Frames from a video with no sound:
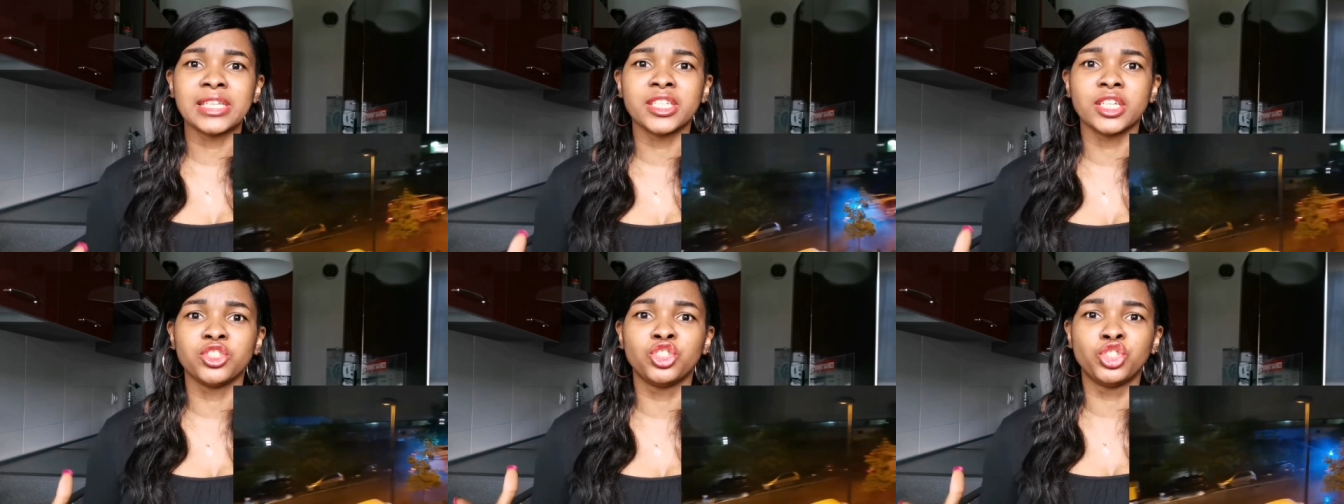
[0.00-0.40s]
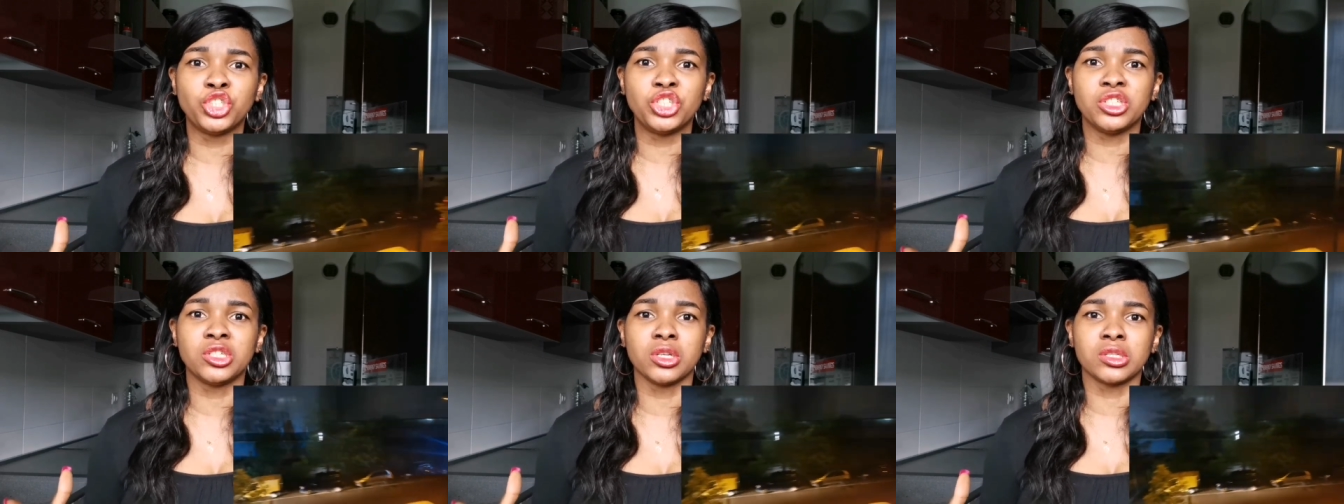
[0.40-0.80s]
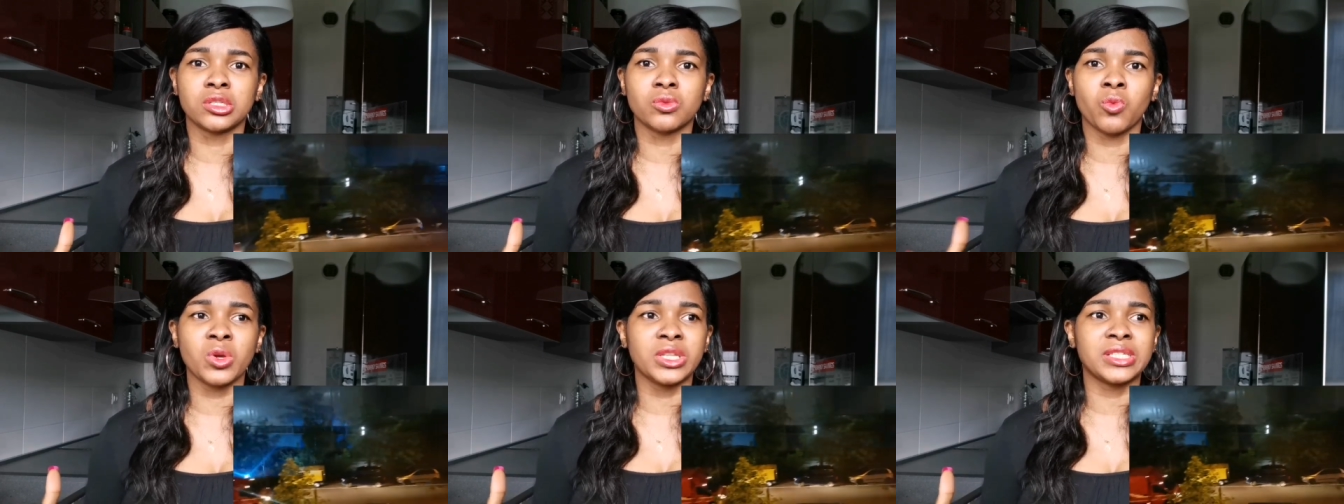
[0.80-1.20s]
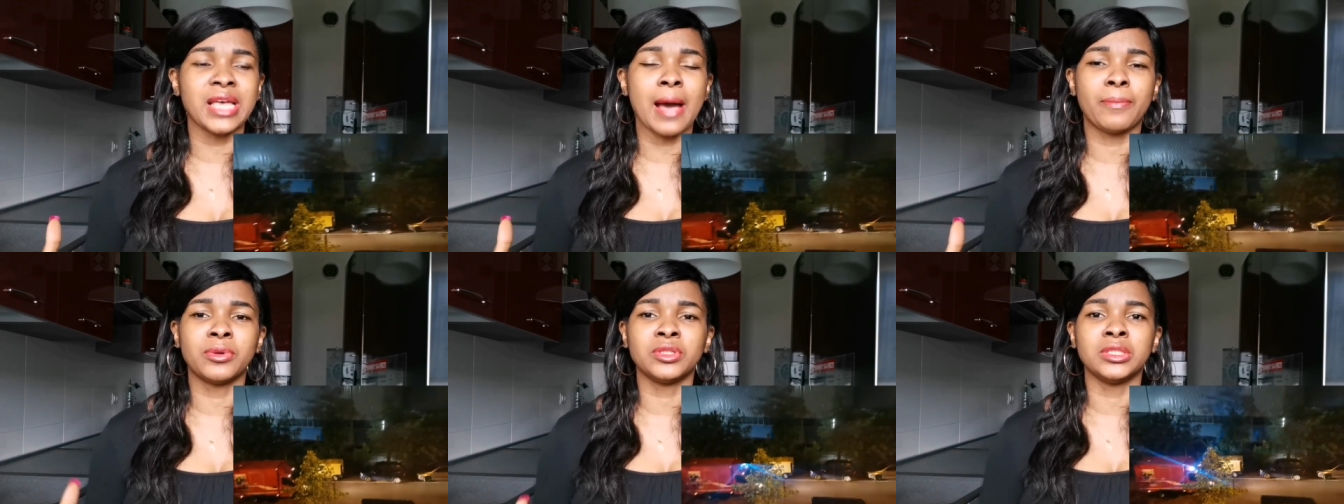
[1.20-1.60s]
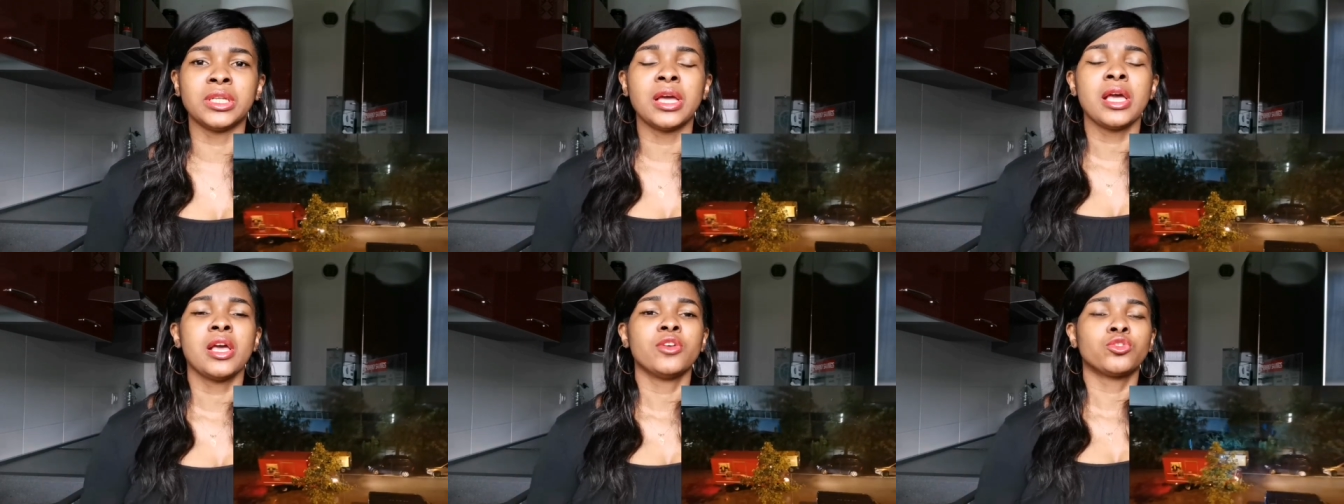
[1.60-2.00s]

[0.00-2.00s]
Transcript: I said, Jesus, what is happening?